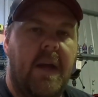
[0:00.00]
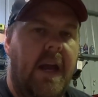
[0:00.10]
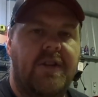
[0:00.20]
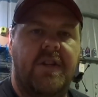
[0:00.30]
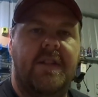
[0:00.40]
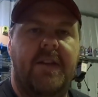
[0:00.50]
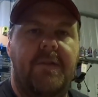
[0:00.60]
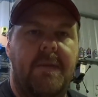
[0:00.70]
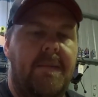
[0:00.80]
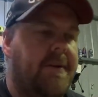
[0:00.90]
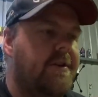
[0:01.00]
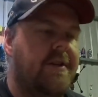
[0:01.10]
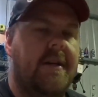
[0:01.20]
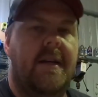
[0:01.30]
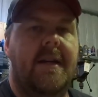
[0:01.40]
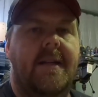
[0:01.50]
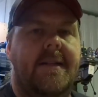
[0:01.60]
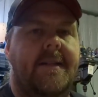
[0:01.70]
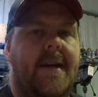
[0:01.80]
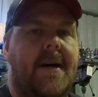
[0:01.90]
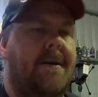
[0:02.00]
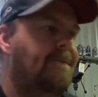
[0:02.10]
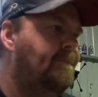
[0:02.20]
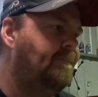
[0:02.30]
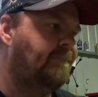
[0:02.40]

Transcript: As you can see from that picture, it's proper